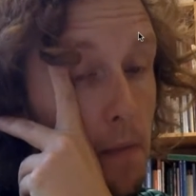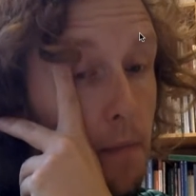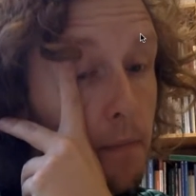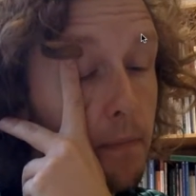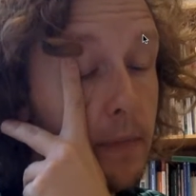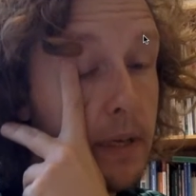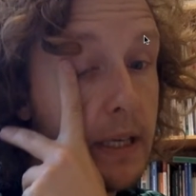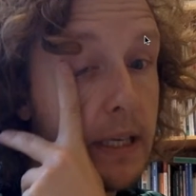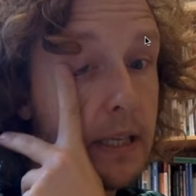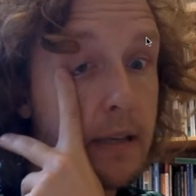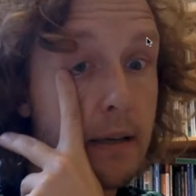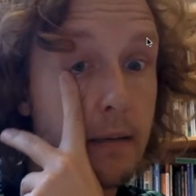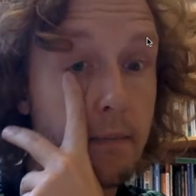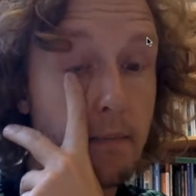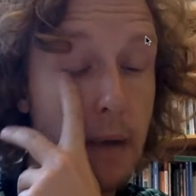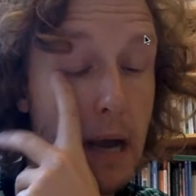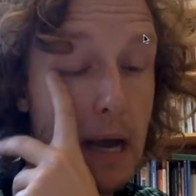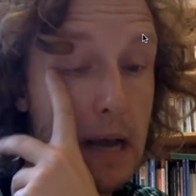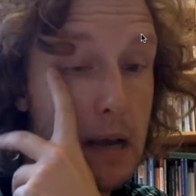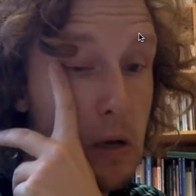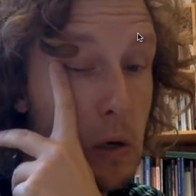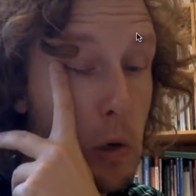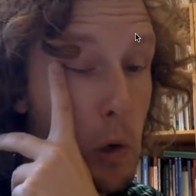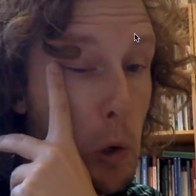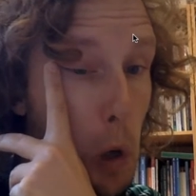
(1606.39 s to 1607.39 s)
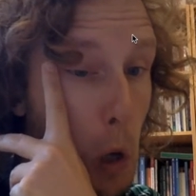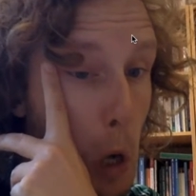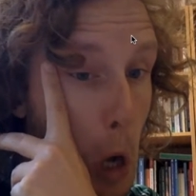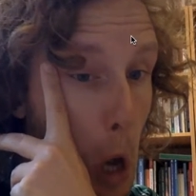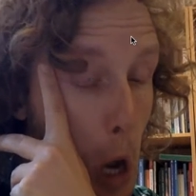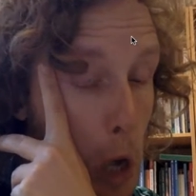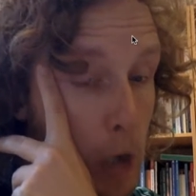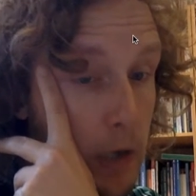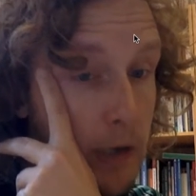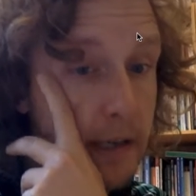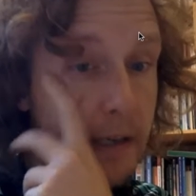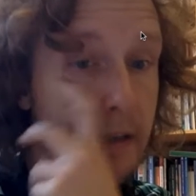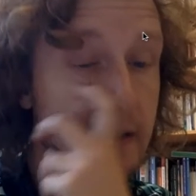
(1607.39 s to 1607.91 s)
beaten by
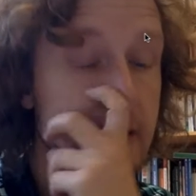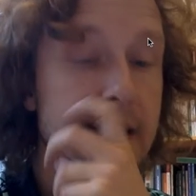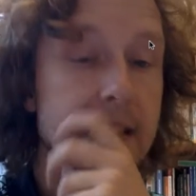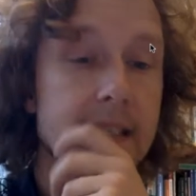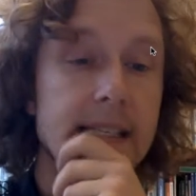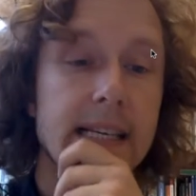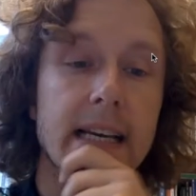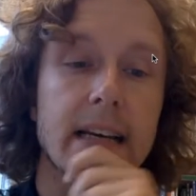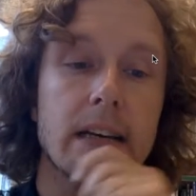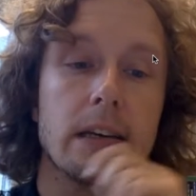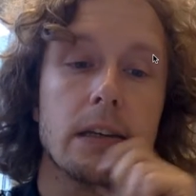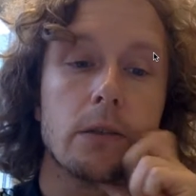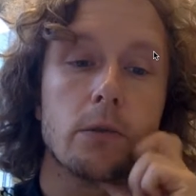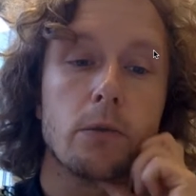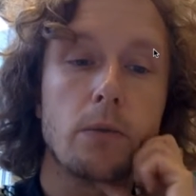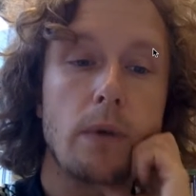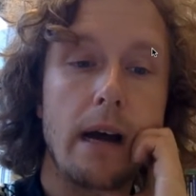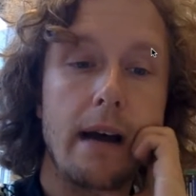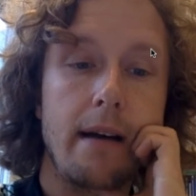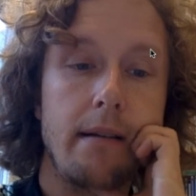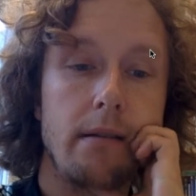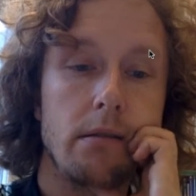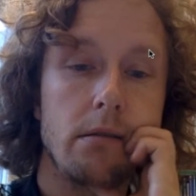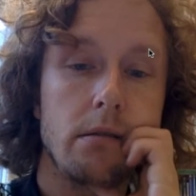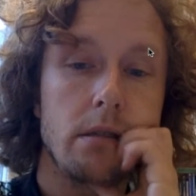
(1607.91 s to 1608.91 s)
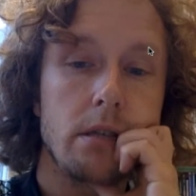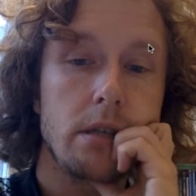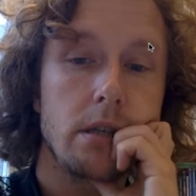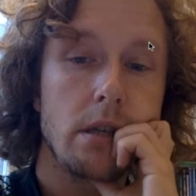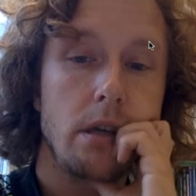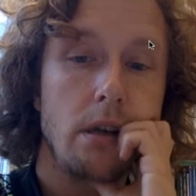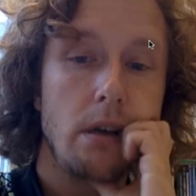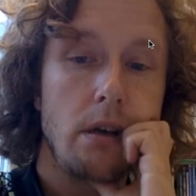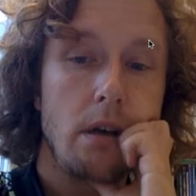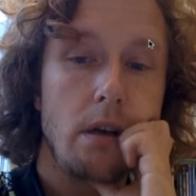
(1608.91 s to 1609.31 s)
Hollande in the second round.